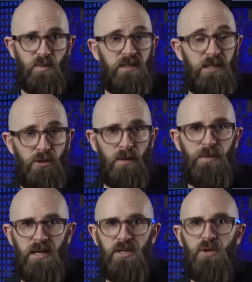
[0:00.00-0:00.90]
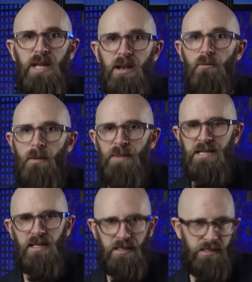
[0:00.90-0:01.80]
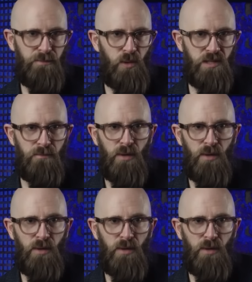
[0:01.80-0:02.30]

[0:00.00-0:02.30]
with the European Union repeatedly supporting